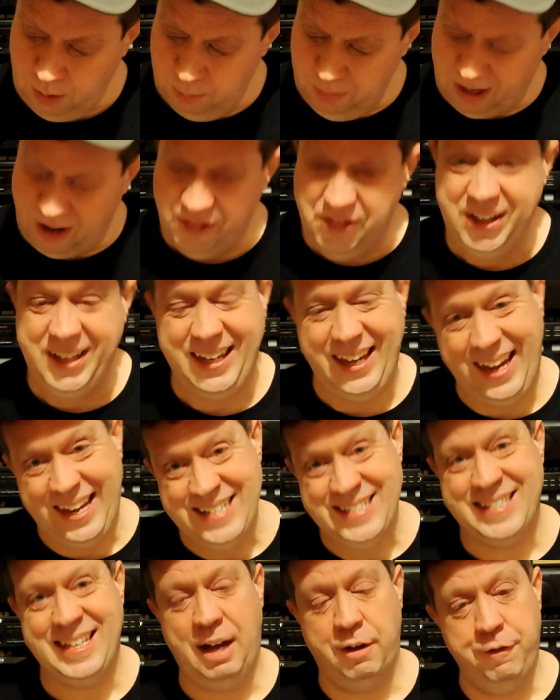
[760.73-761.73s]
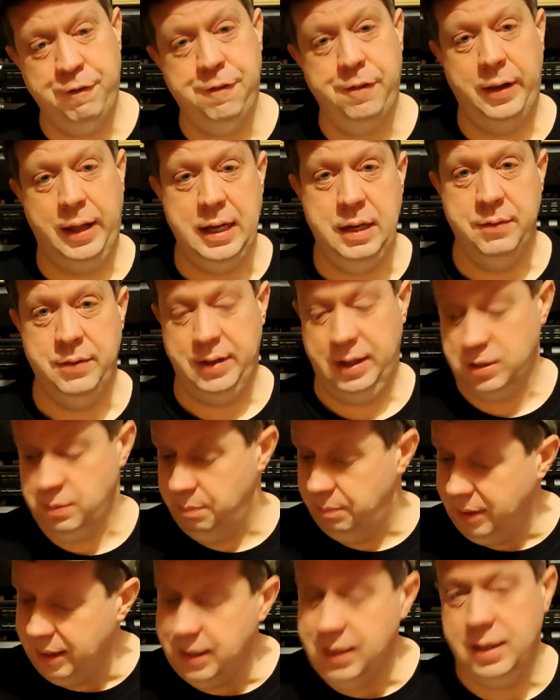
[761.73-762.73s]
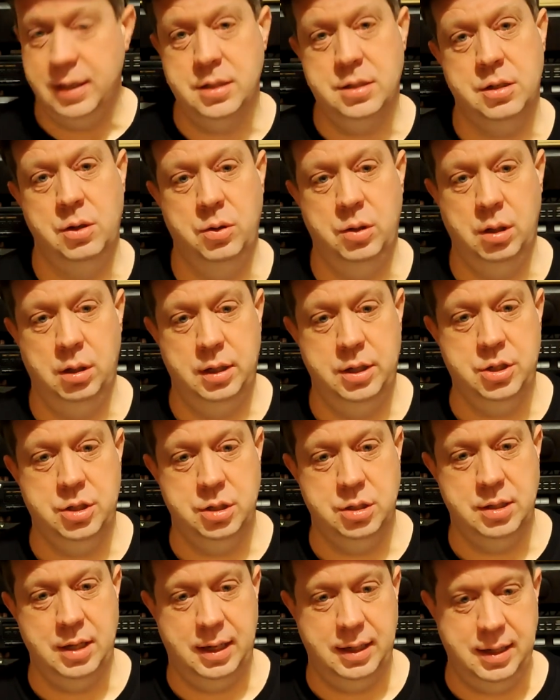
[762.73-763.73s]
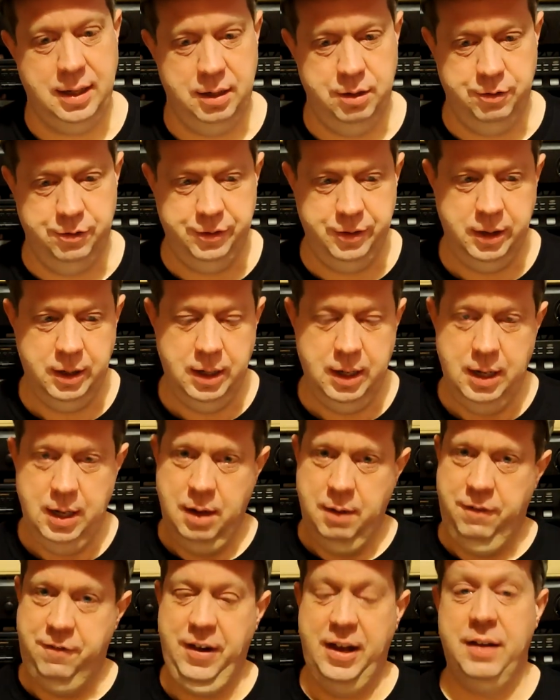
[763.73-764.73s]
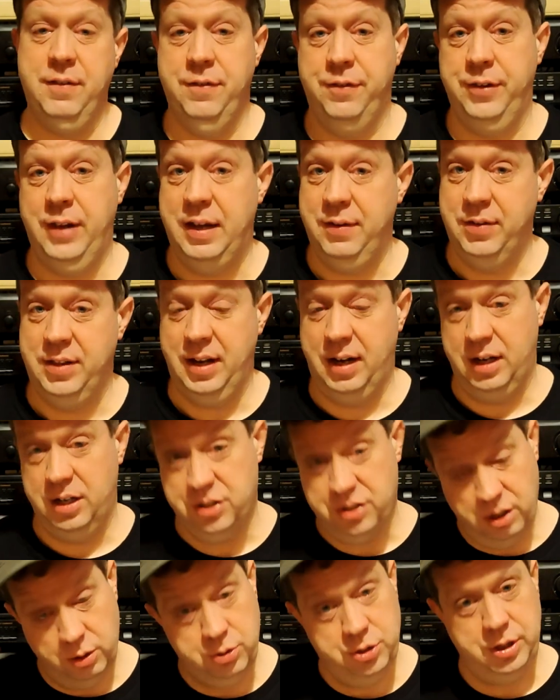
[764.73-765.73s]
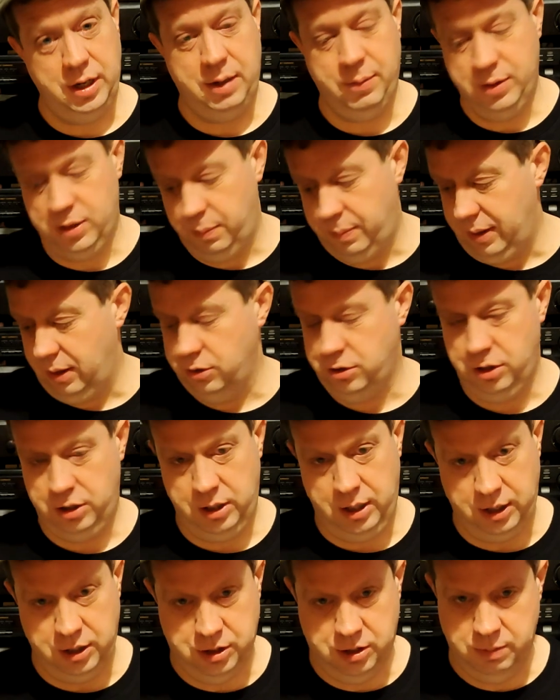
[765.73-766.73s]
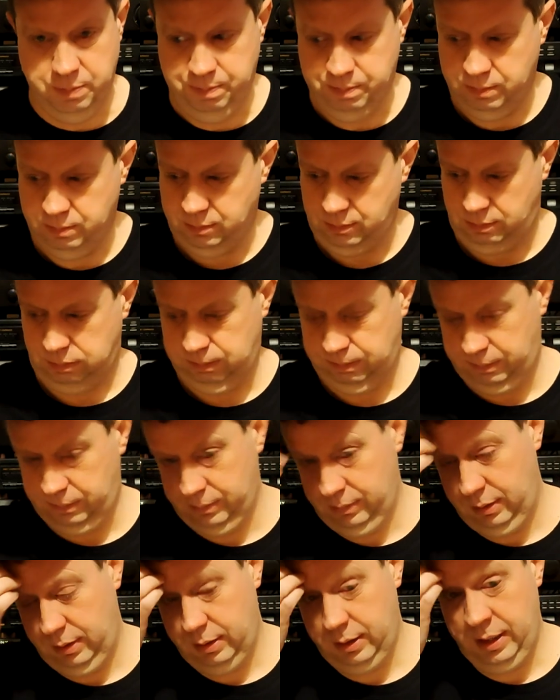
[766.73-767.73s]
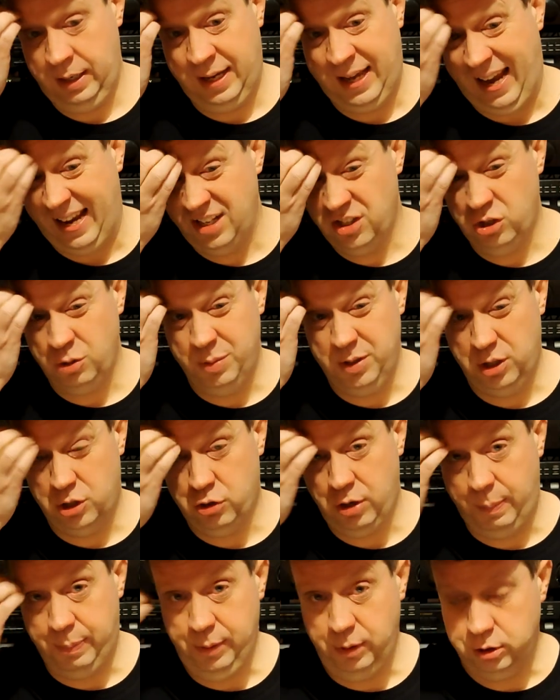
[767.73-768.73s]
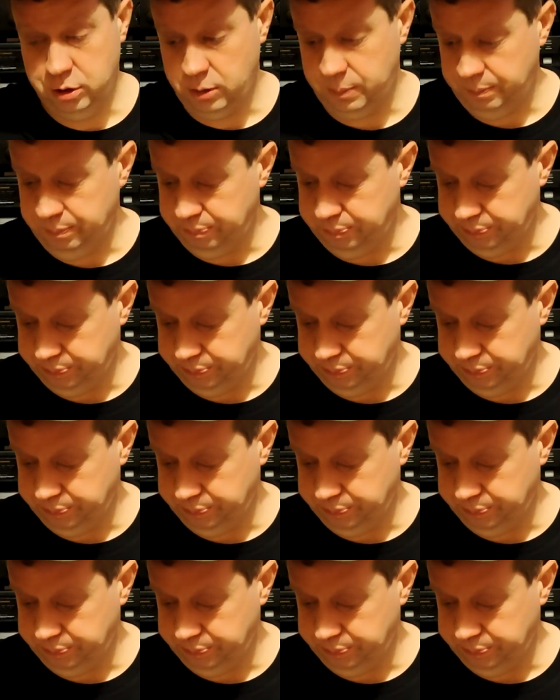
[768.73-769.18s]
But I think it is that flavour that's making it so delicious, that kind of flavour that I associate with the Belgian yeast. You get in some of the triples.